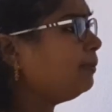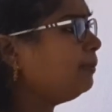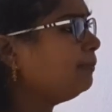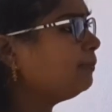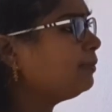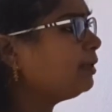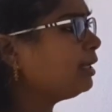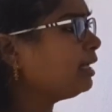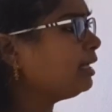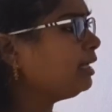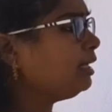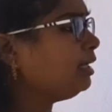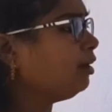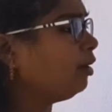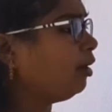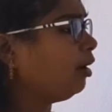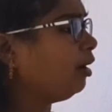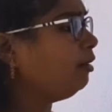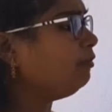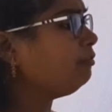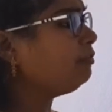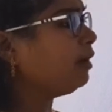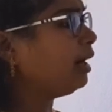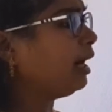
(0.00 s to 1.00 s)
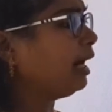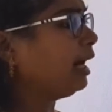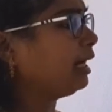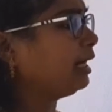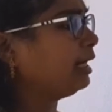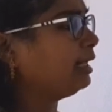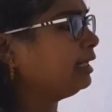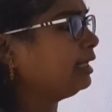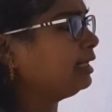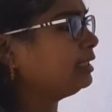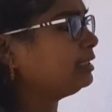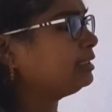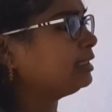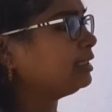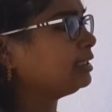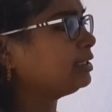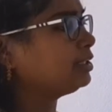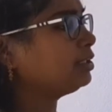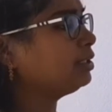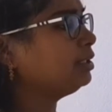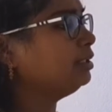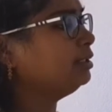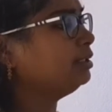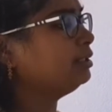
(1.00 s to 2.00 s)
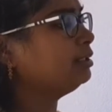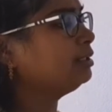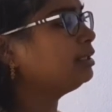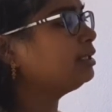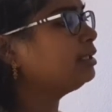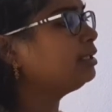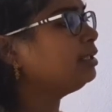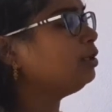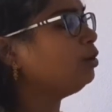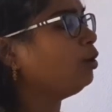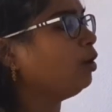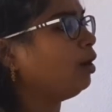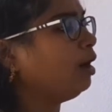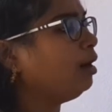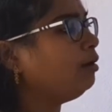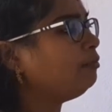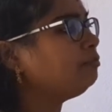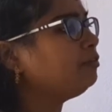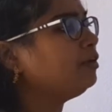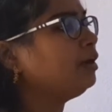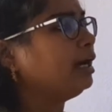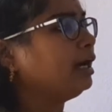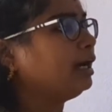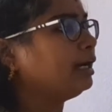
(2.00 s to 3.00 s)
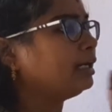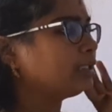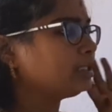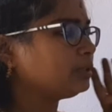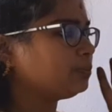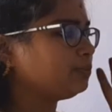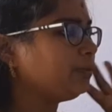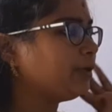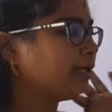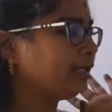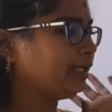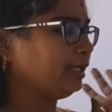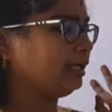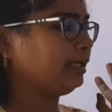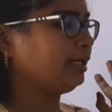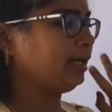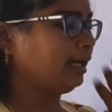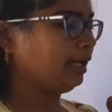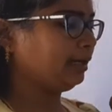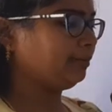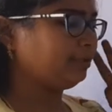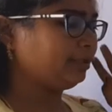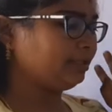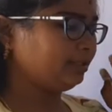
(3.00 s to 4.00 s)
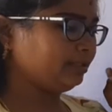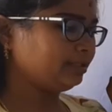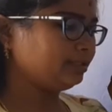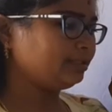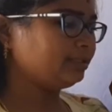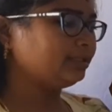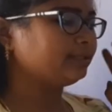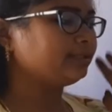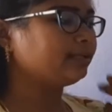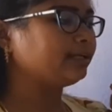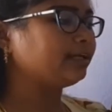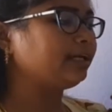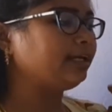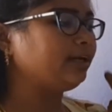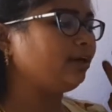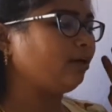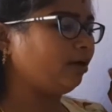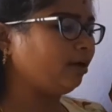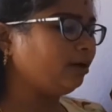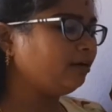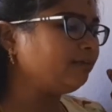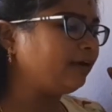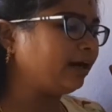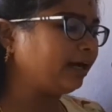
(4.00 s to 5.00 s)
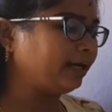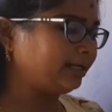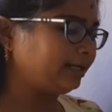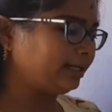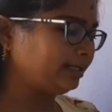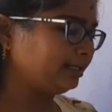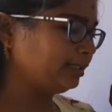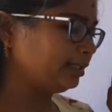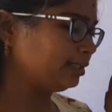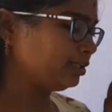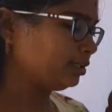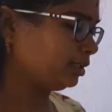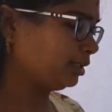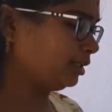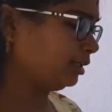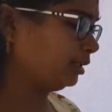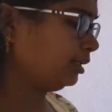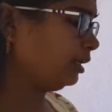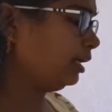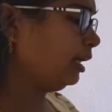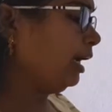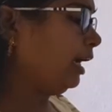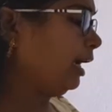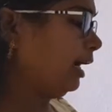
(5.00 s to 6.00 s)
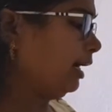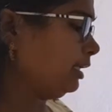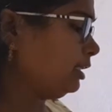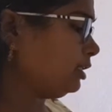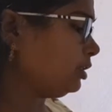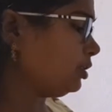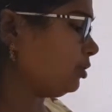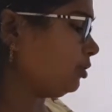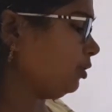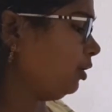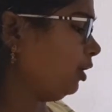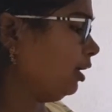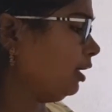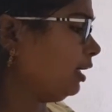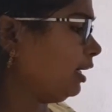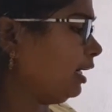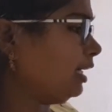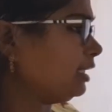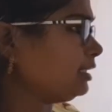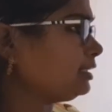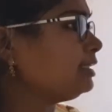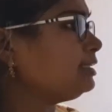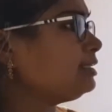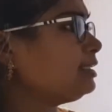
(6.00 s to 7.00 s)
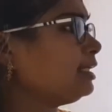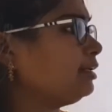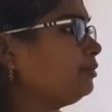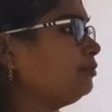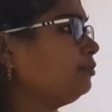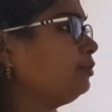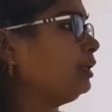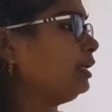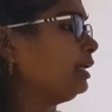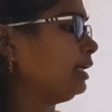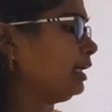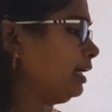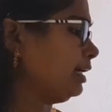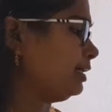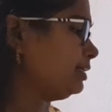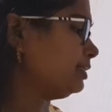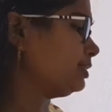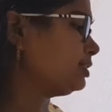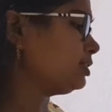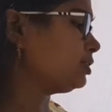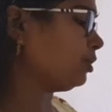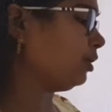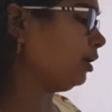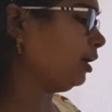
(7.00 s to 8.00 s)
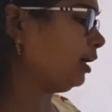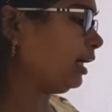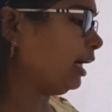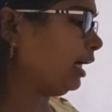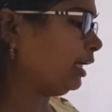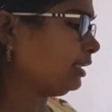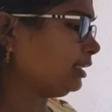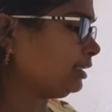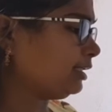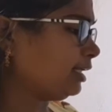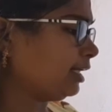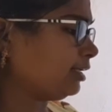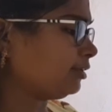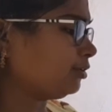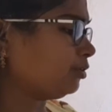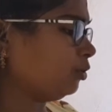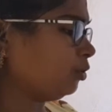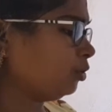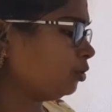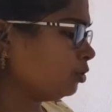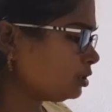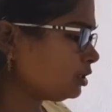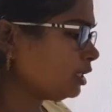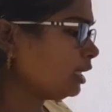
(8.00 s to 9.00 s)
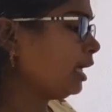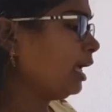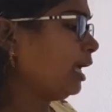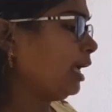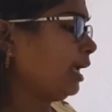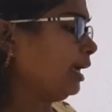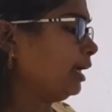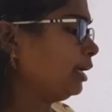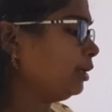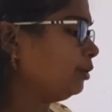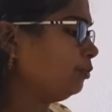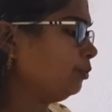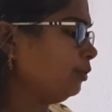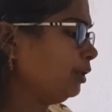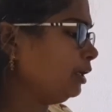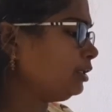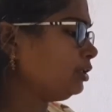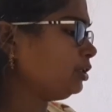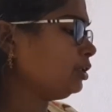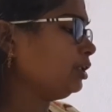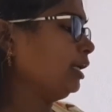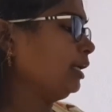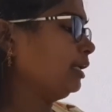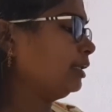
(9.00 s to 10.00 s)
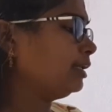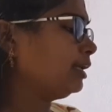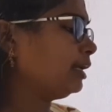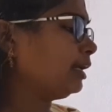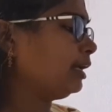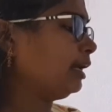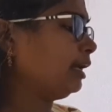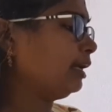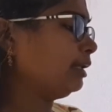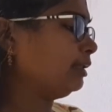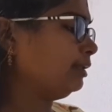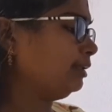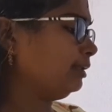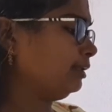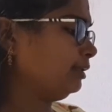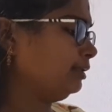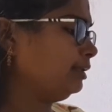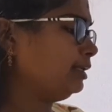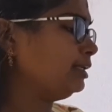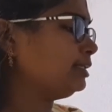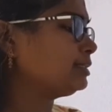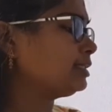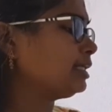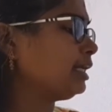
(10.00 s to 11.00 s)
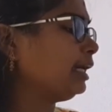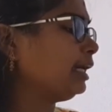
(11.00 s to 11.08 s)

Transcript: degree of ionization, degree of splitting, the degree of ionization. And strong acids and weak acids. Strong acids are those in which in the